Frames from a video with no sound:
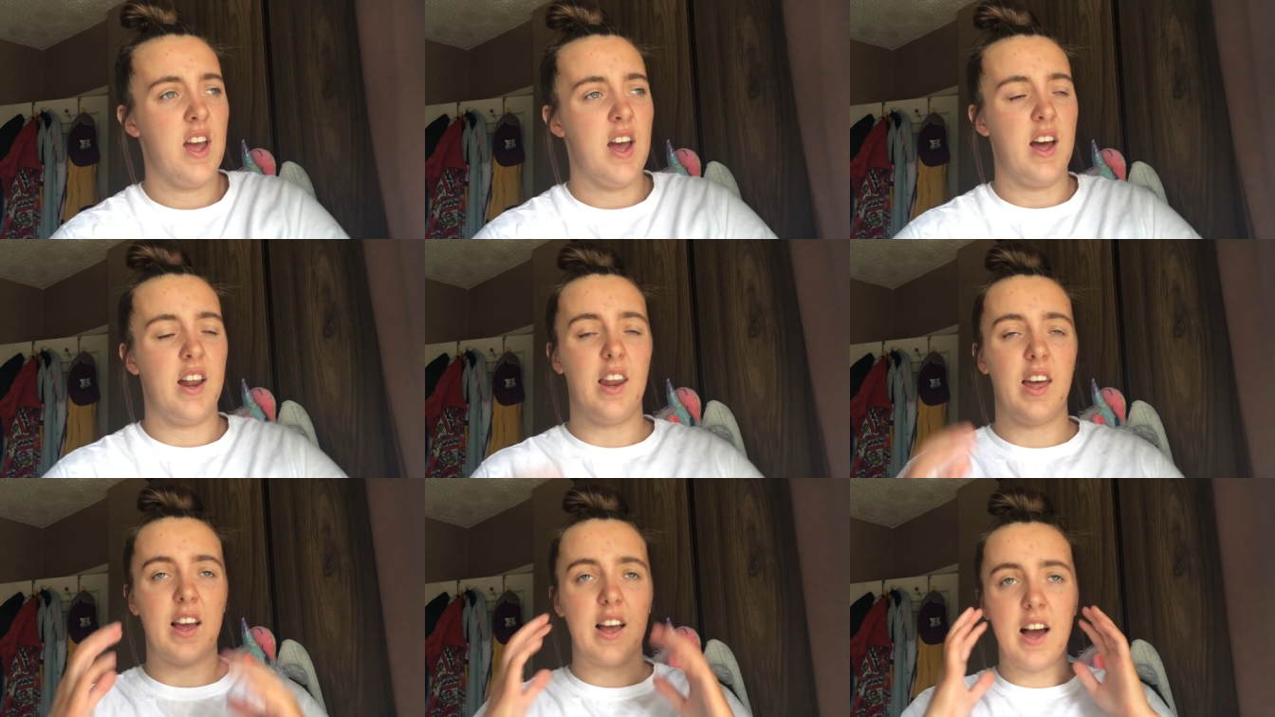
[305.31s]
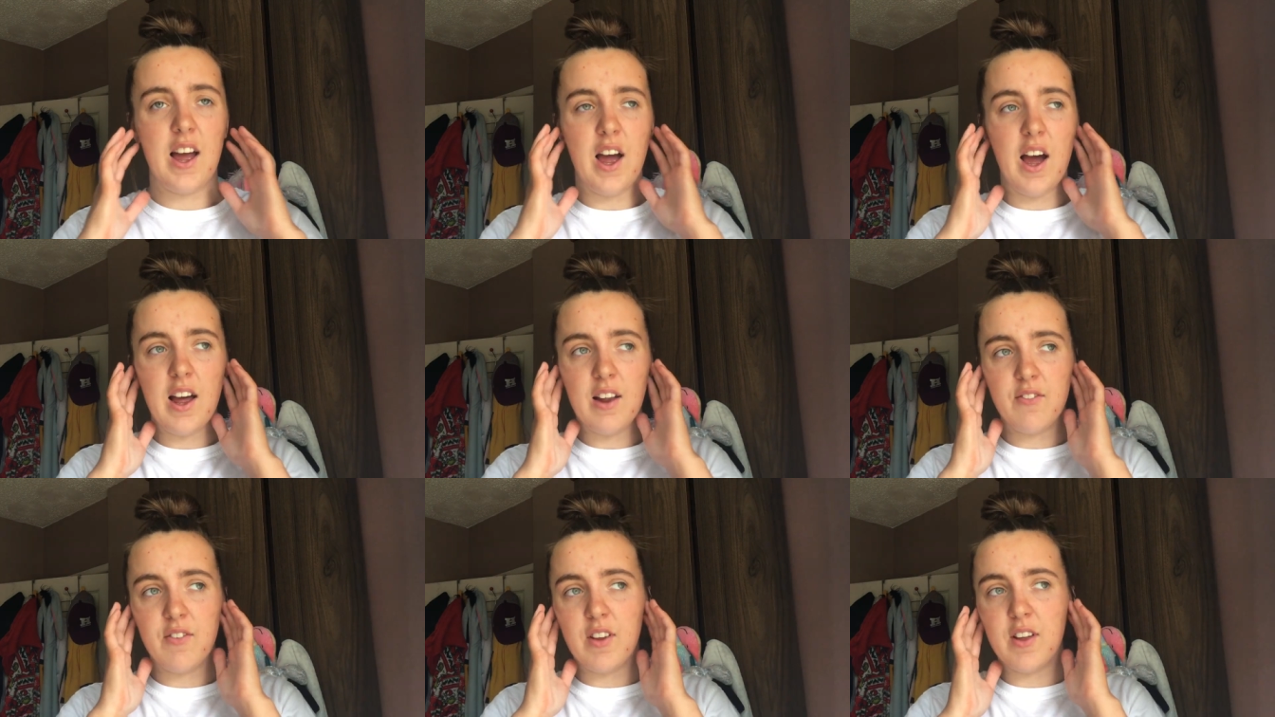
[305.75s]
And like I
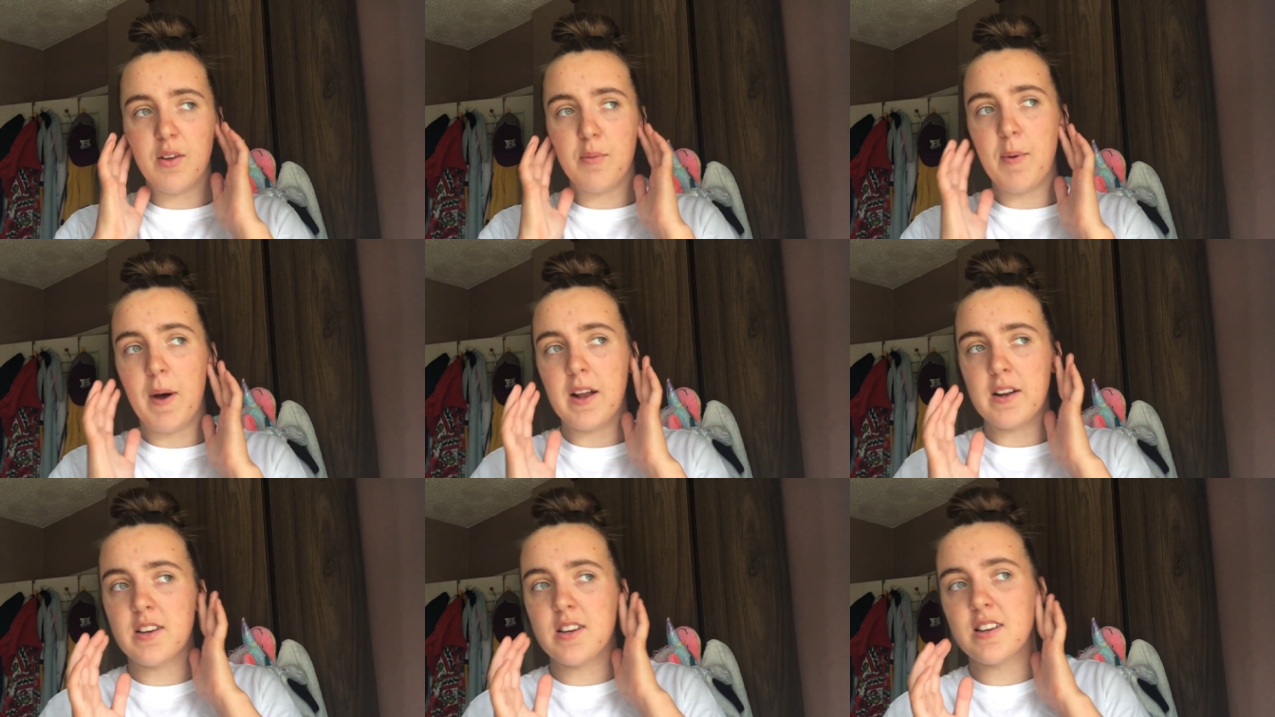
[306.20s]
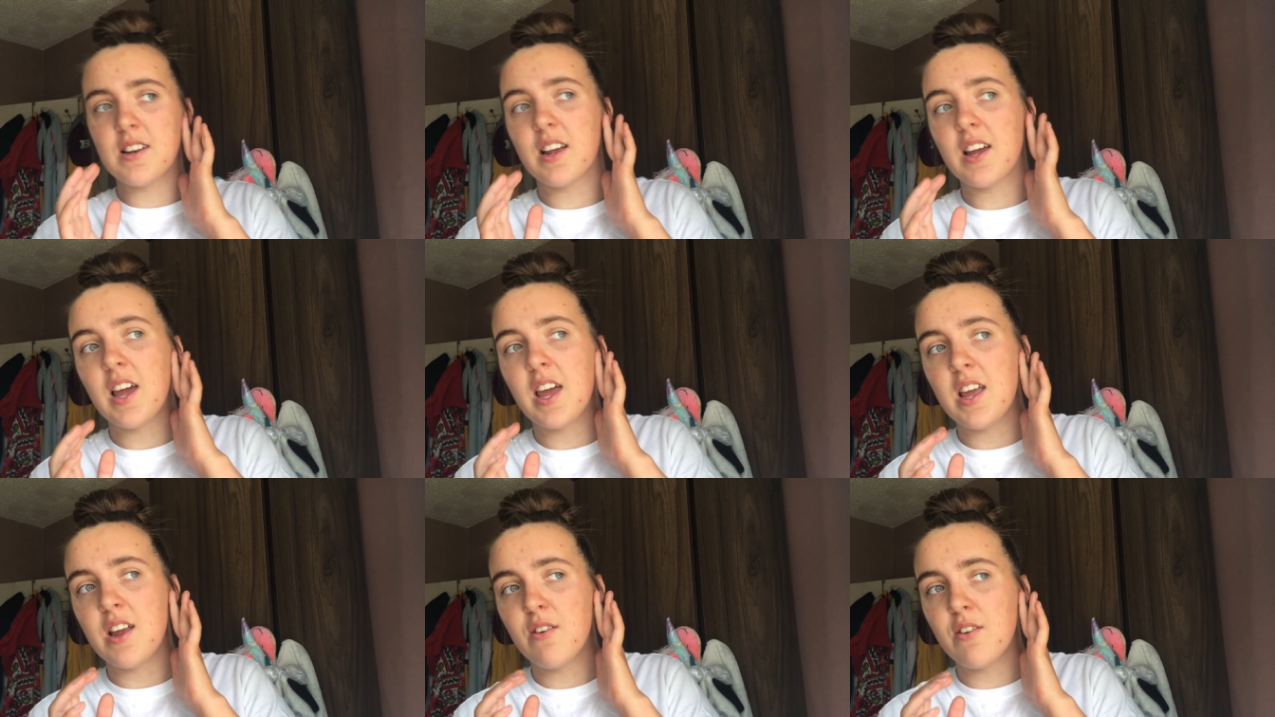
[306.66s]
have little patches like
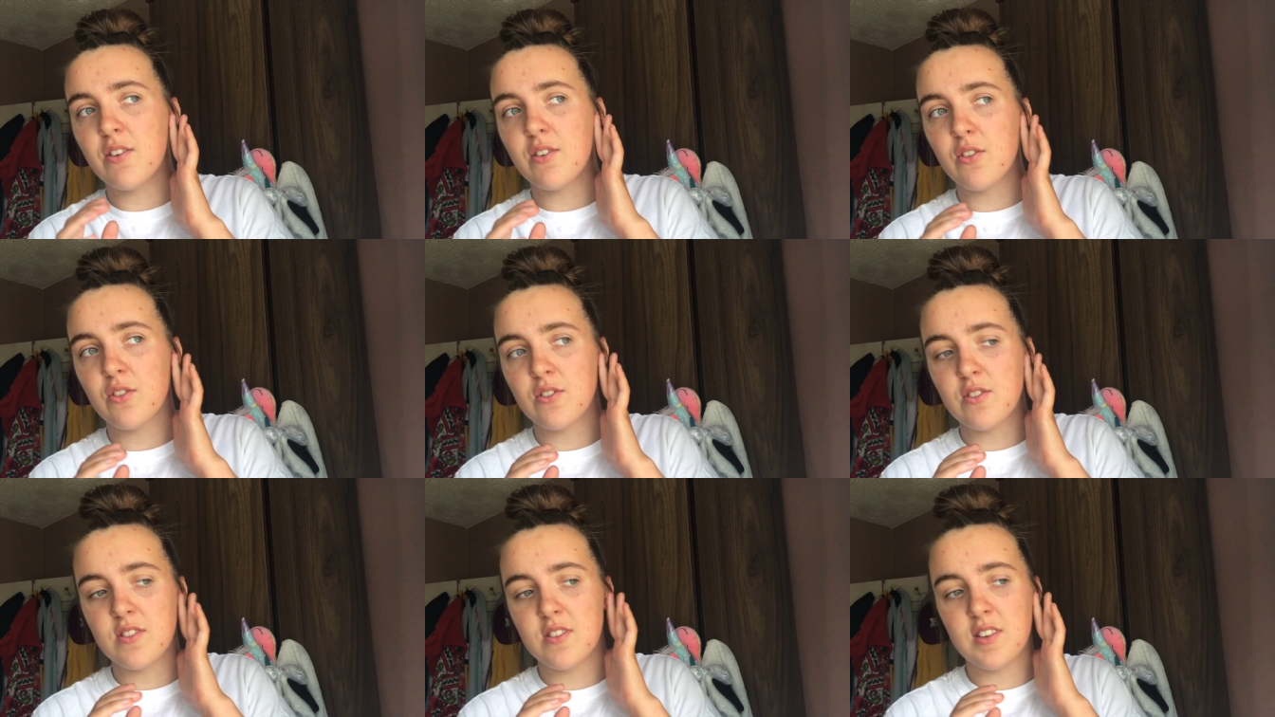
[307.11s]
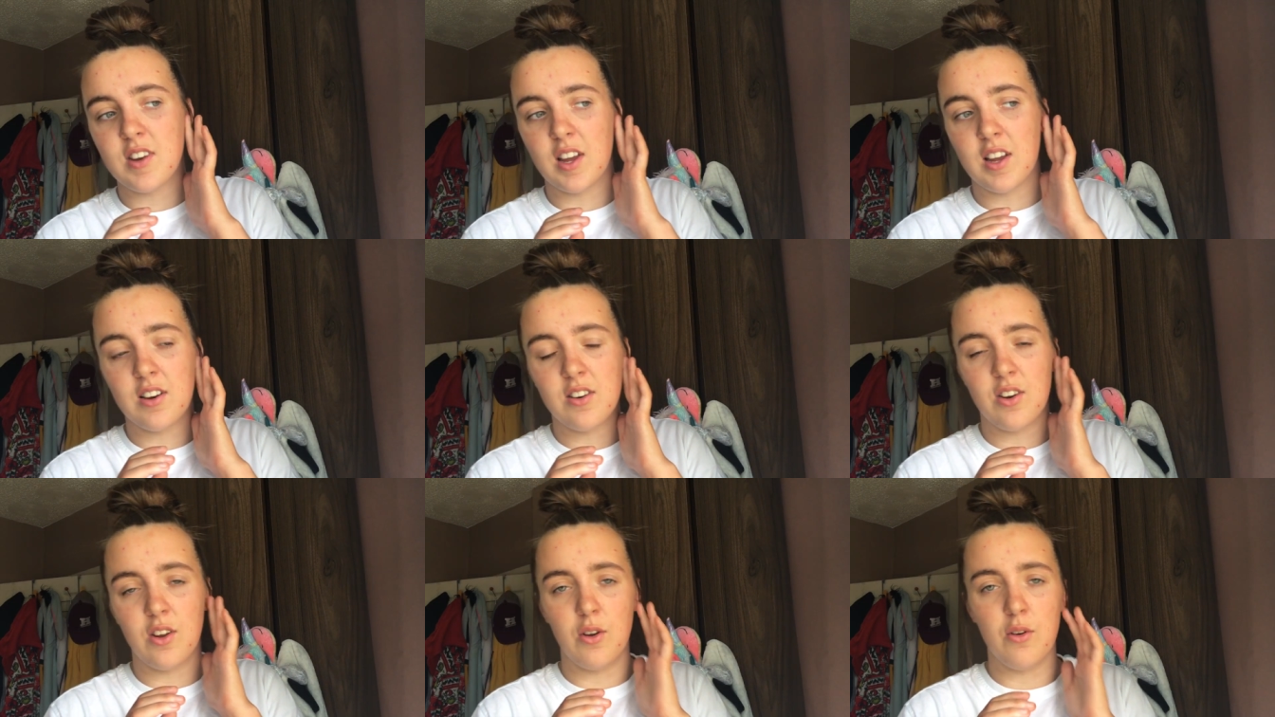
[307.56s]
here it doesn't
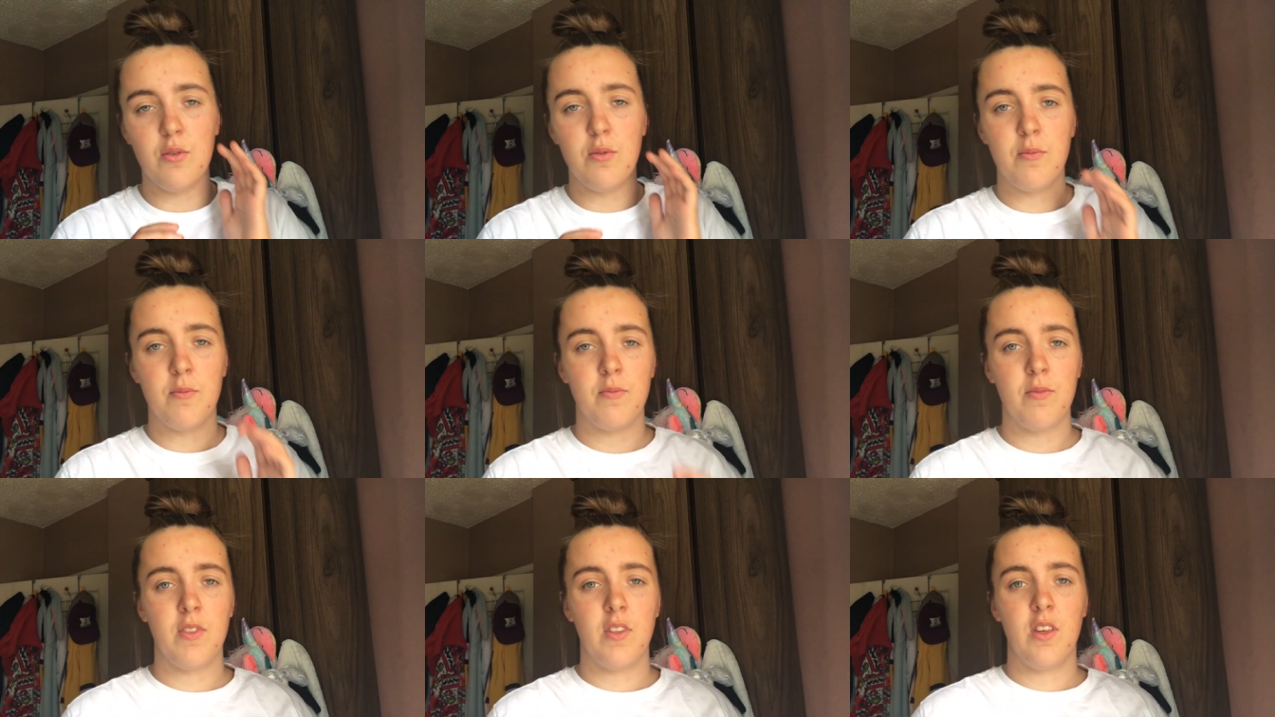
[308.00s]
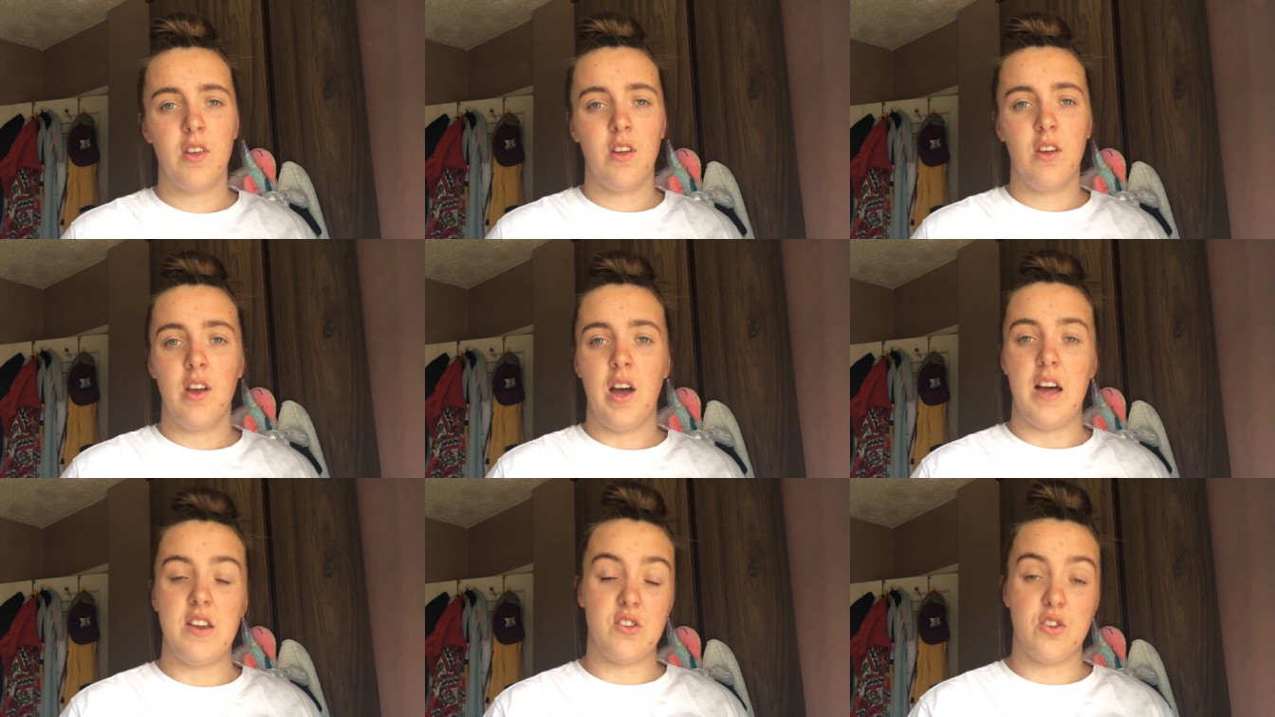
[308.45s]
stick to.
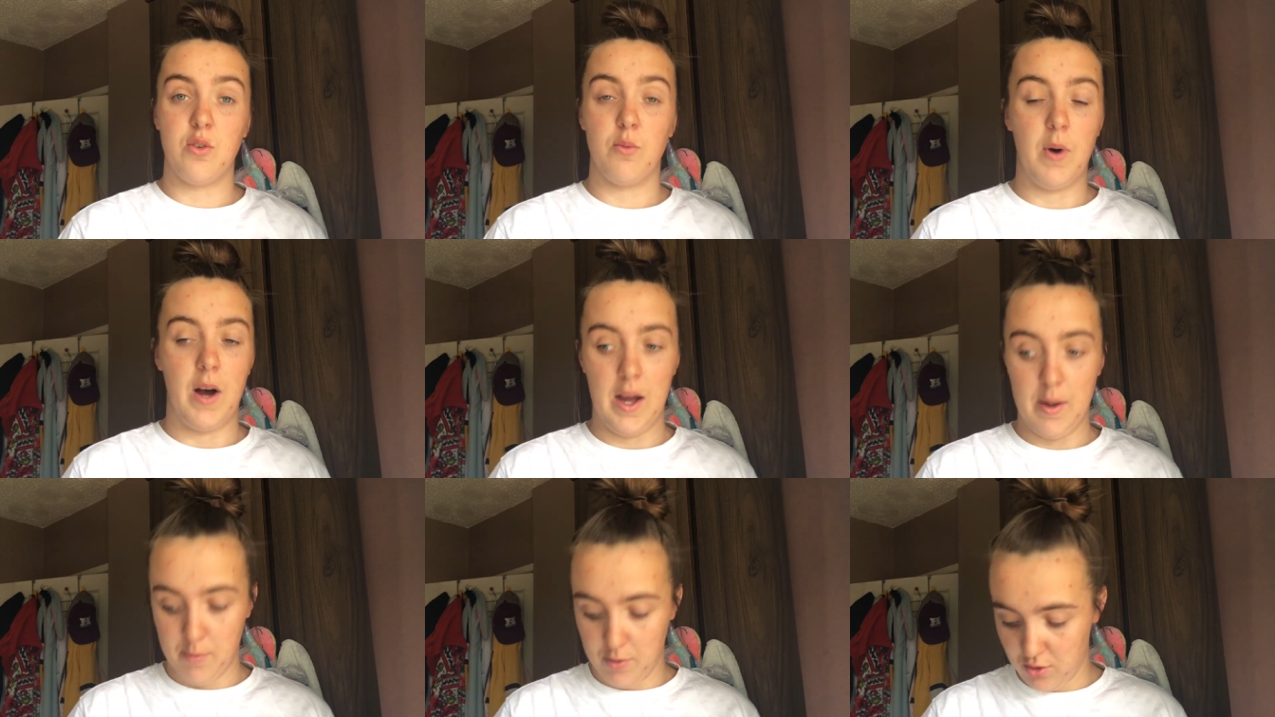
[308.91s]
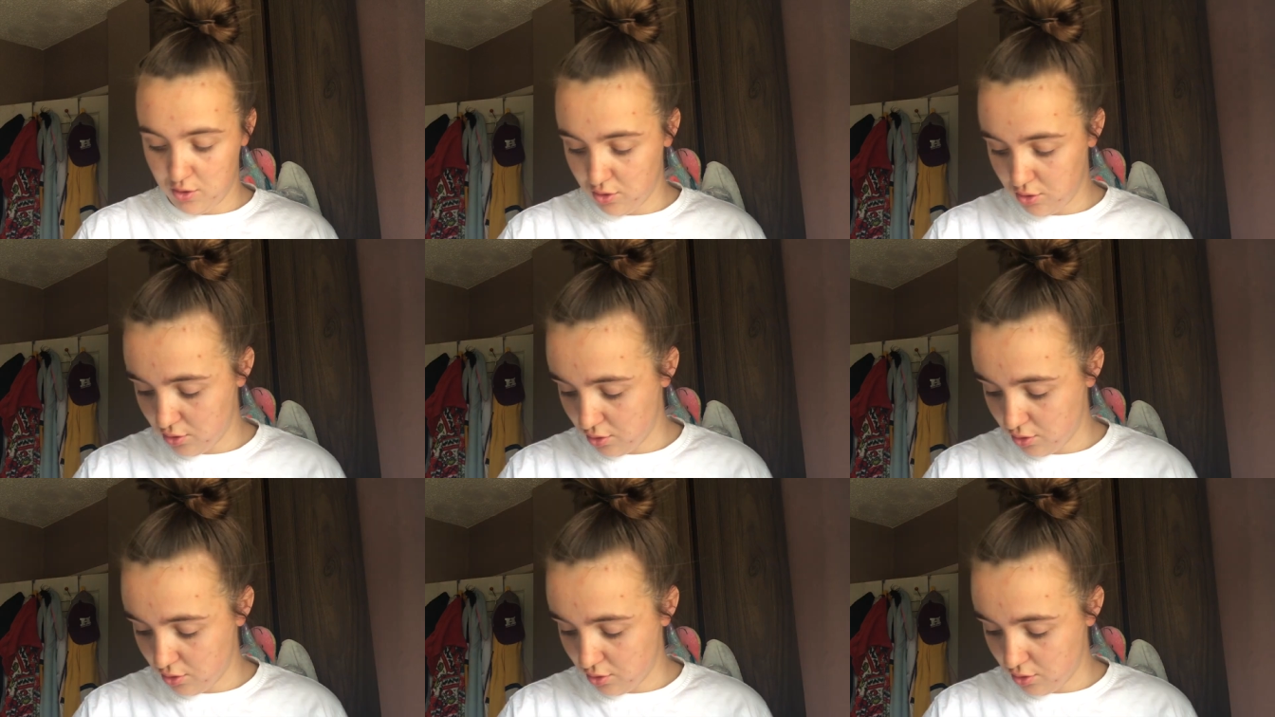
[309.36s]
I don't know why, but it just